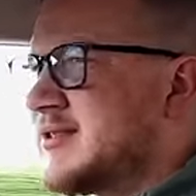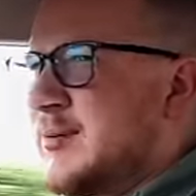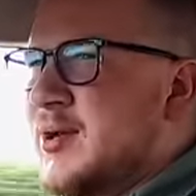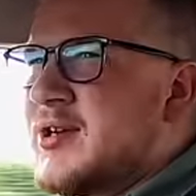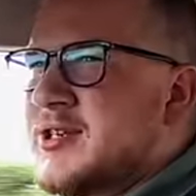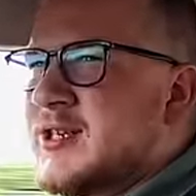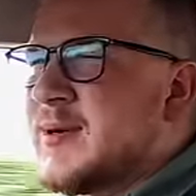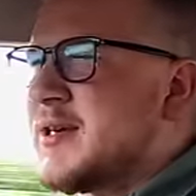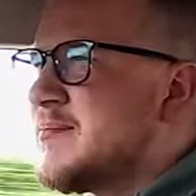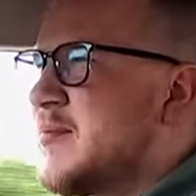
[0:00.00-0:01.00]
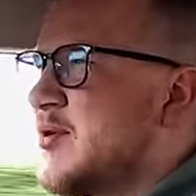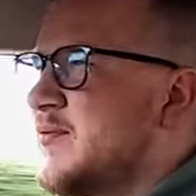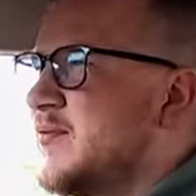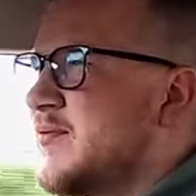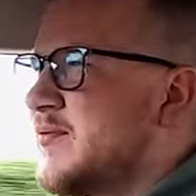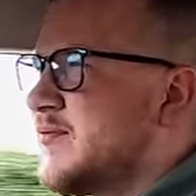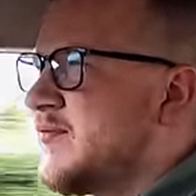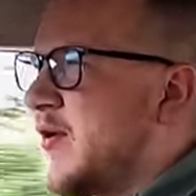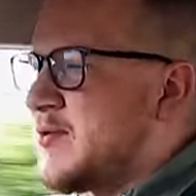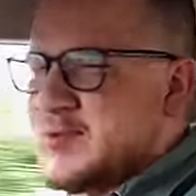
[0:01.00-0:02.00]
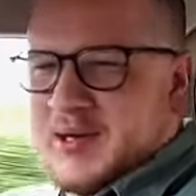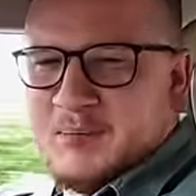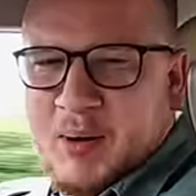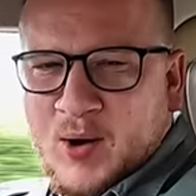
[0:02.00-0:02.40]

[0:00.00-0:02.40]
To be honest, I expect a modern Volkswagen